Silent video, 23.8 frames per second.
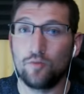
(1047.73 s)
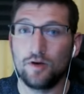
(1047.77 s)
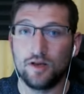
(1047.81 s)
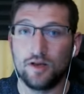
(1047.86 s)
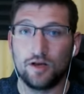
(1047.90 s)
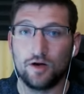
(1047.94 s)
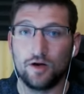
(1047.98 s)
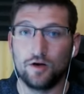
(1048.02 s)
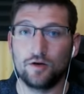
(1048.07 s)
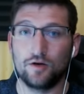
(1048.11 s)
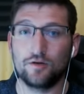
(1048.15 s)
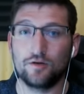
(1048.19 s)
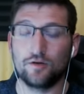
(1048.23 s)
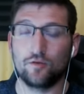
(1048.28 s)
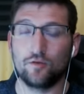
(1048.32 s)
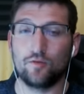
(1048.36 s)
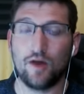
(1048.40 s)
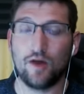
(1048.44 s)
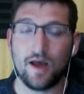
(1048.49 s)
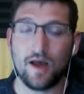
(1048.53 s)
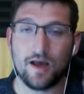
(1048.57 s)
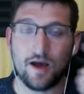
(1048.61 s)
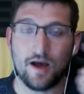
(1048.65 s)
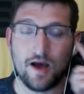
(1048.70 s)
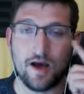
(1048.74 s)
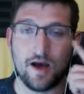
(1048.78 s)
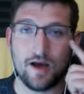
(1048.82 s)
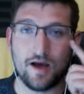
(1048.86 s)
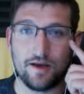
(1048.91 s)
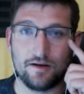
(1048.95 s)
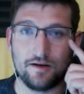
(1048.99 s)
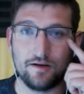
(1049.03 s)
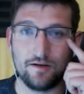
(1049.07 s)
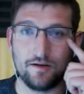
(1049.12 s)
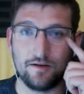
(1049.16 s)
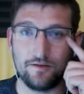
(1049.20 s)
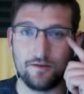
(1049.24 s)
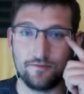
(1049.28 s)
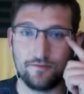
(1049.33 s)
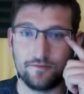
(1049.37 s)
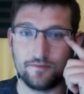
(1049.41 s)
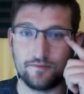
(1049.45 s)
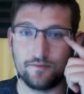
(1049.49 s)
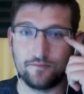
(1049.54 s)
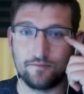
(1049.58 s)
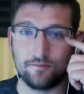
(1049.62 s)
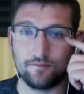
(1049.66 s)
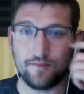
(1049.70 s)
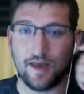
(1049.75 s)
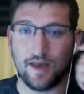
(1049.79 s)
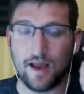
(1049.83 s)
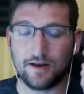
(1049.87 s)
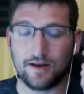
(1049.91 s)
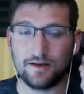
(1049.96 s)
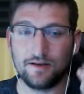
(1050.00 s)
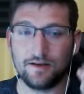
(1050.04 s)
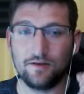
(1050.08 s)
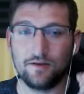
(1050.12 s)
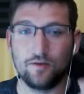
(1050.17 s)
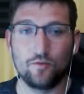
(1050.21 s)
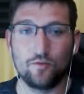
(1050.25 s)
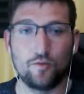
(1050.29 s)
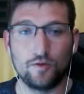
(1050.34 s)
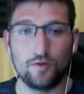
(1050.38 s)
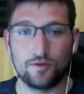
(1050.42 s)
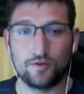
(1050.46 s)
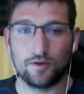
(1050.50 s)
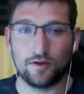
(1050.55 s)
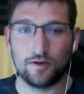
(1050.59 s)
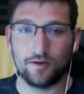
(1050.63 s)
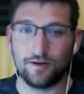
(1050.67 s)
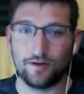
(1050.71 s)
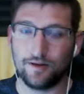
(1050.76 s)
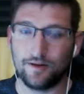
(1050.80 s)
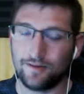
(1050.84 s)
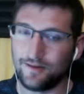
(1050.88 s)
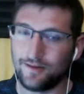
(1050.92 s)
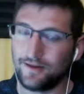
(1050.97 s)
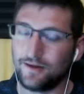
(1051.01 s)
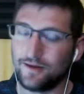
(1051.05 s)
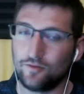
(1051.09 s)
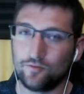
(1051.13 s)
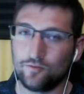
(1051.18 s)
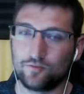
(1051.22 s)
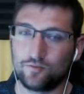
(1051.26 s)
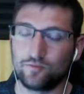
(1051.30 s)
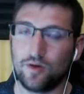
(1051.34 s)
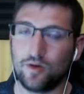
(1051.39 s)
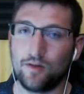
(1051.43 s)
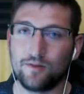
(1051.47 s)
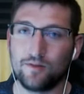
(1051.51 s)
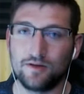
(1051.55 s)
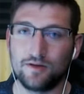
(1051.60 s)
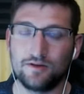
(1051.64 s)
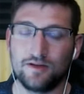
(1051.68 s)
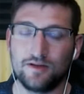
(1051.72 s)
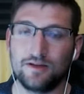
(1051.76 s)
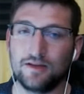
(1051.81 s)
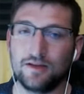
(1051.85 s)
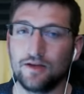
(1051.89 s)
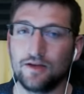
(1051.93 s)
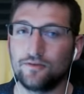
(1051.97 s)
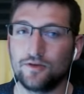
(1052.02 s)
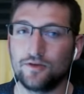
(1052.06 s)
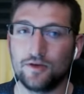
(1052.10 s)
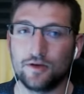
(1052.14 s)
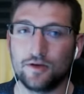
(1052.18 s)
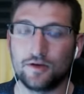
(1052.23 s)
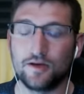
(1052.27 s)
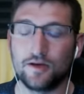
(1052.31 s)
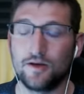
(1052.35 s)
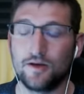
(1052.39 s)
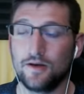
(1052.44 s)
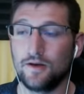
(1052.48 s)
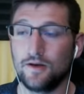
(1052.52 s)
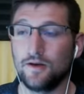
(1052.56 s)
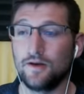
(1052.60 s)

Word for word: but he hurt the right eye of Magny with a, I think it was probably a lead left hook.